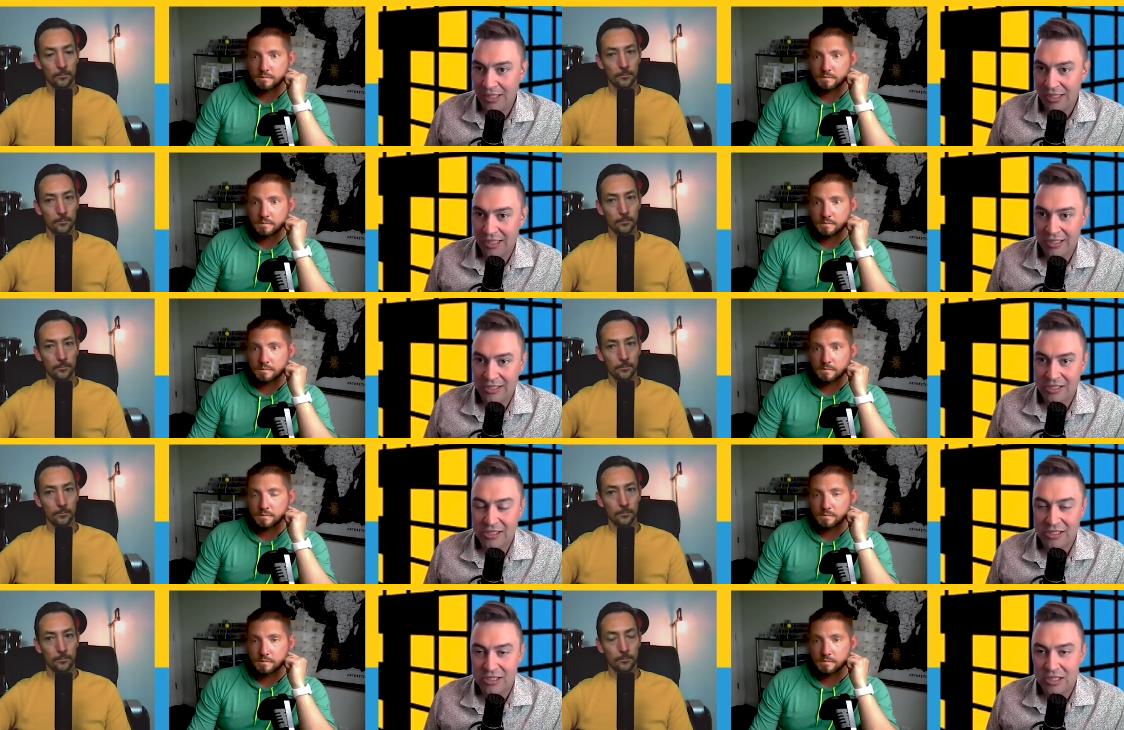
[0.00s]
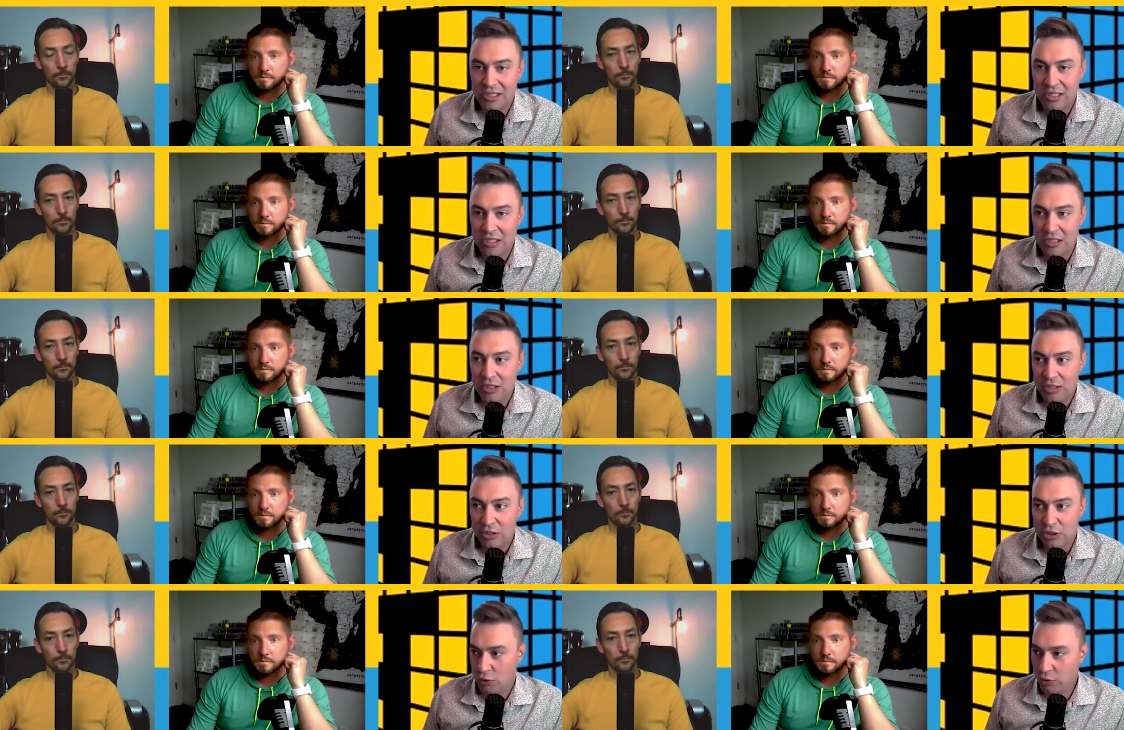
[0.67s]
Speaker 1: is
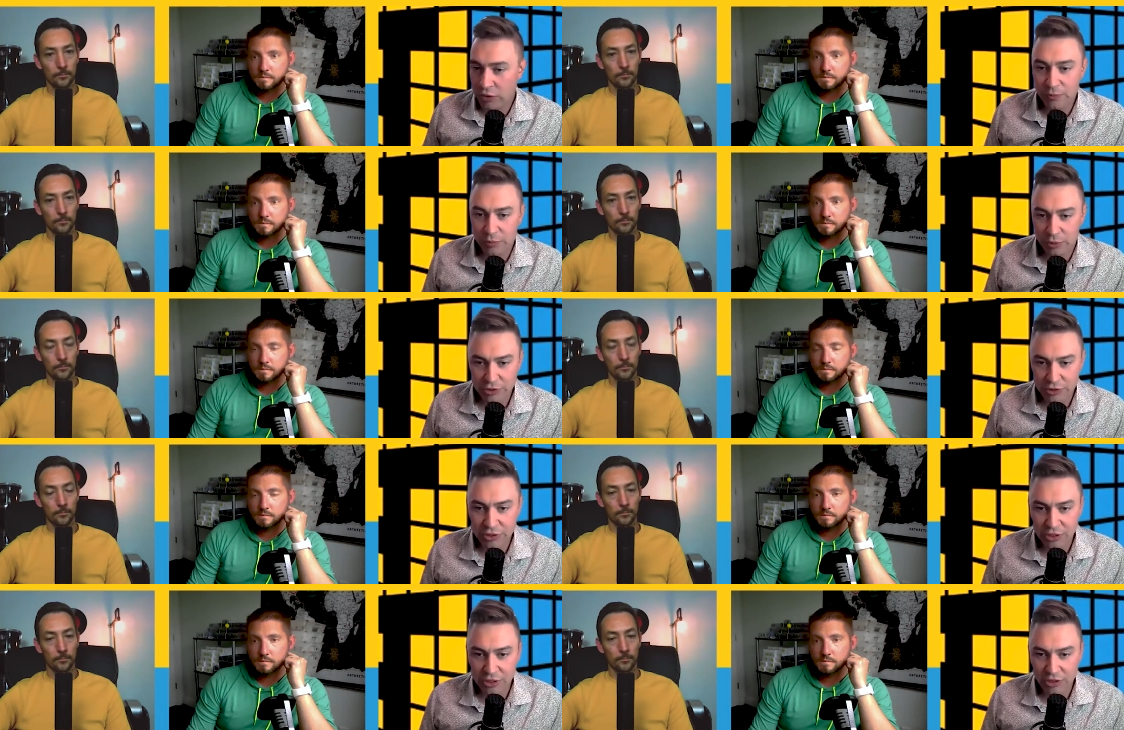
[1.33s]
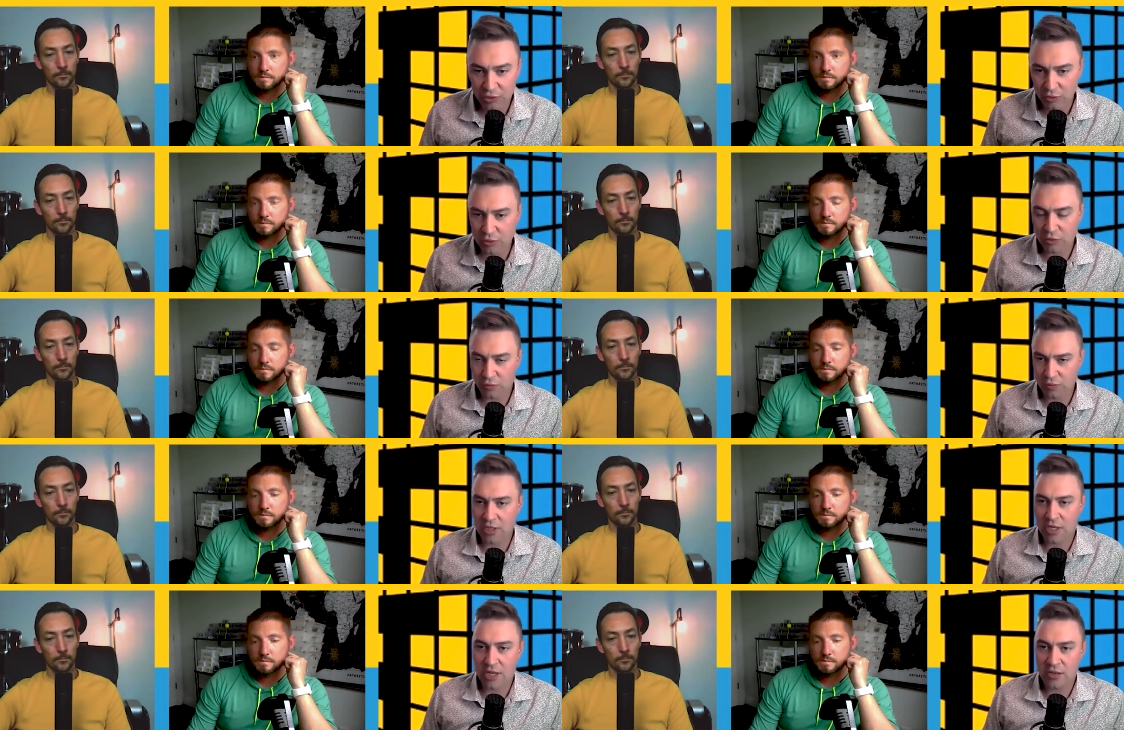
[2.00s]
the only person that you can
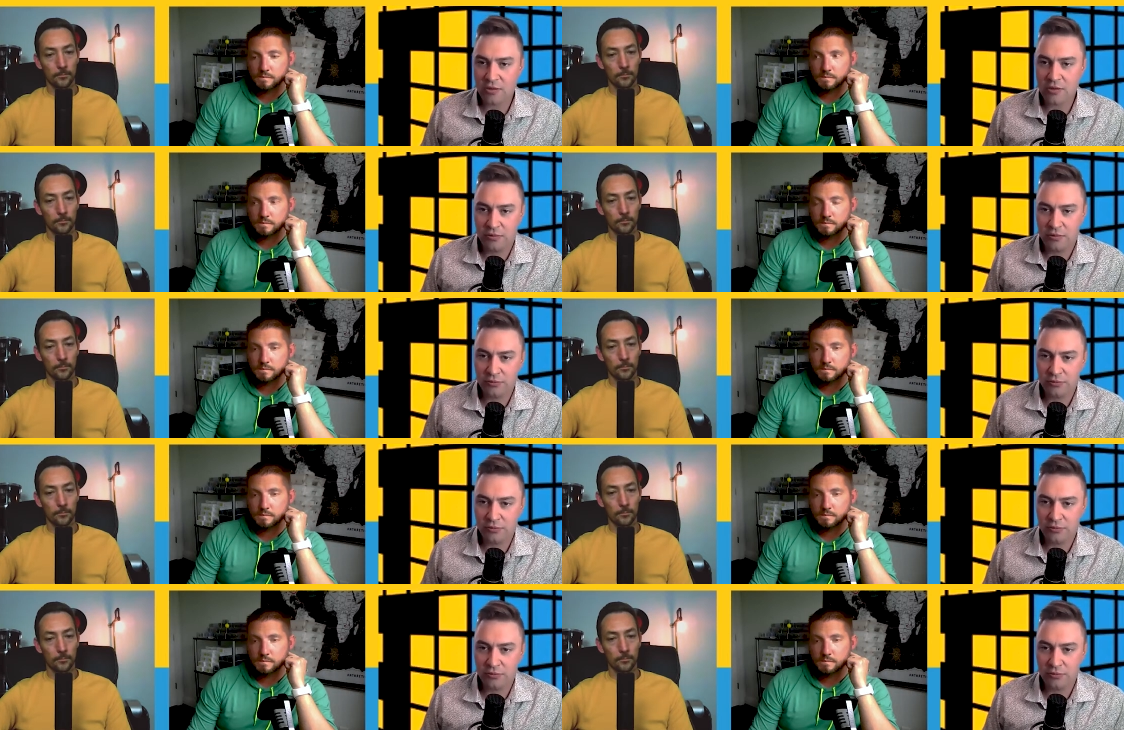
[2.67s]
rely on